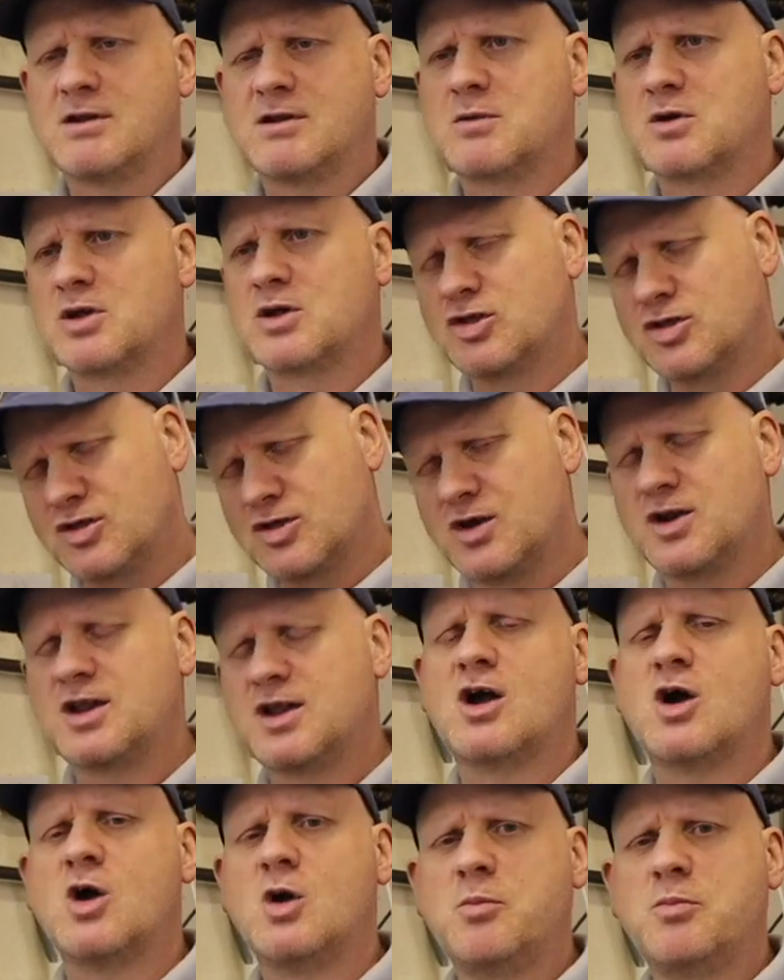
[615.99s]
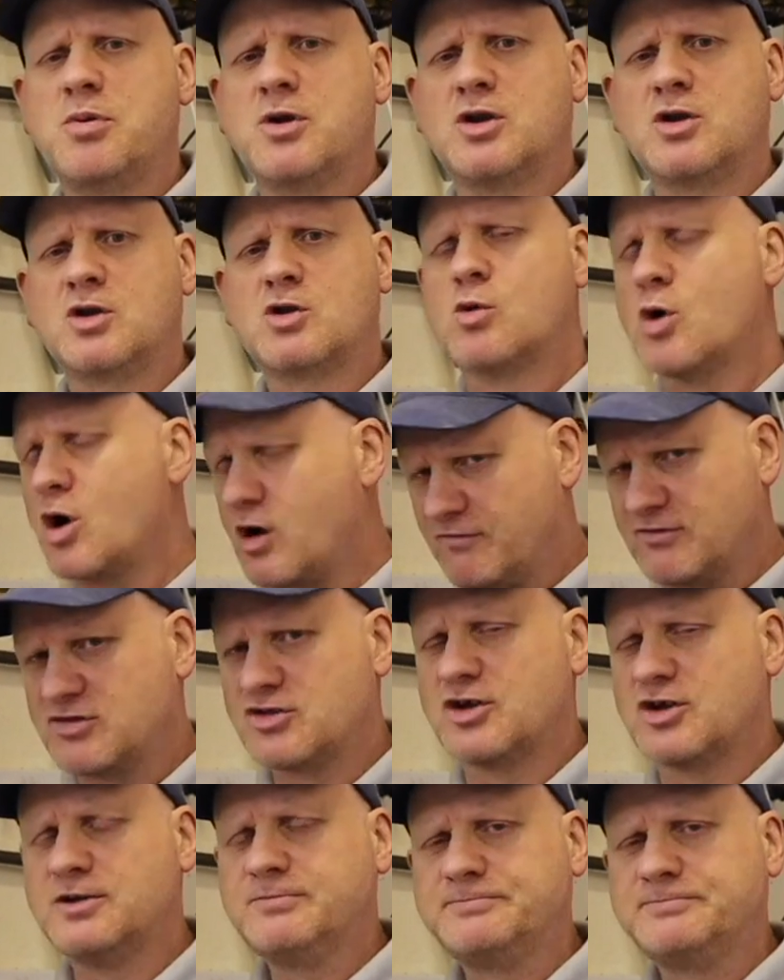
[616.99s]
and I'm going to turn it open a quarter of a
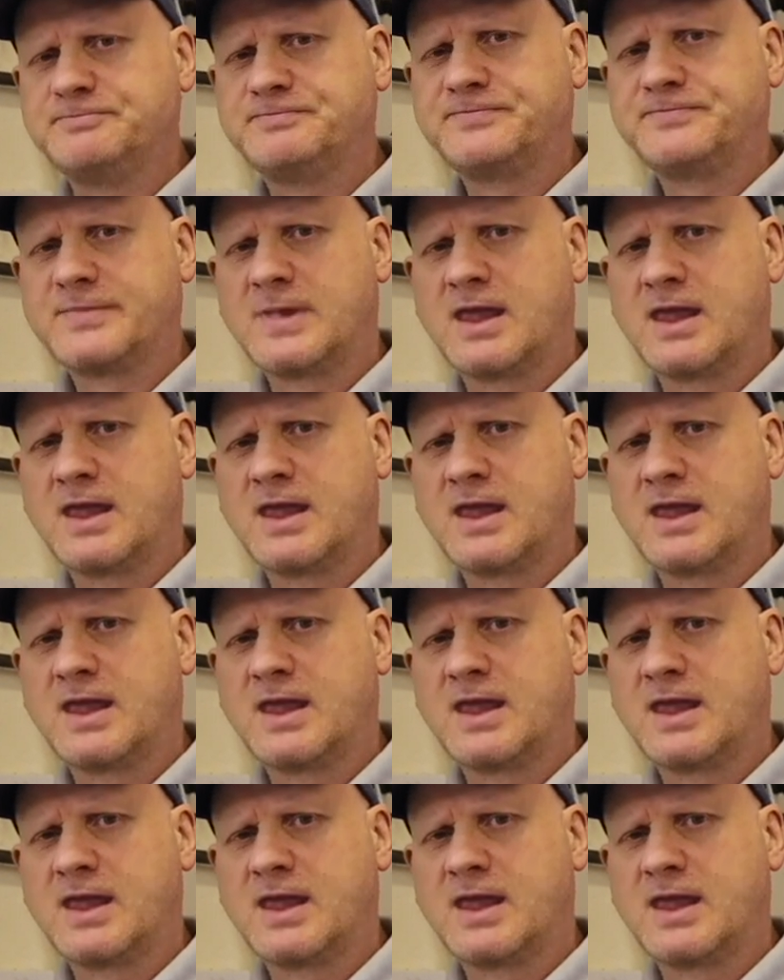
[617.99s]
turn.